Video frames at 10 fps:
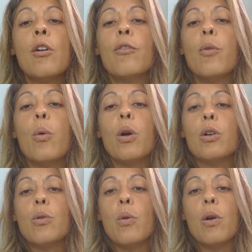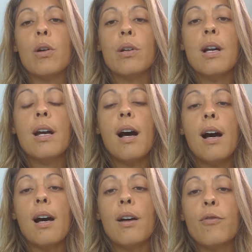for your
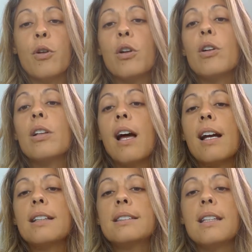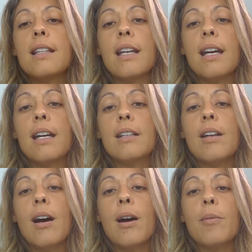clients,
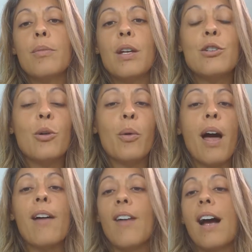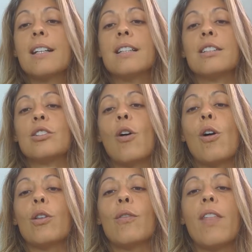then you'll have access to
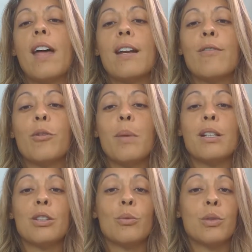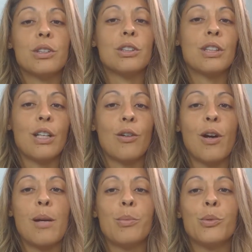all of that information, which is an
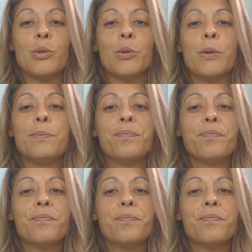incredible tool.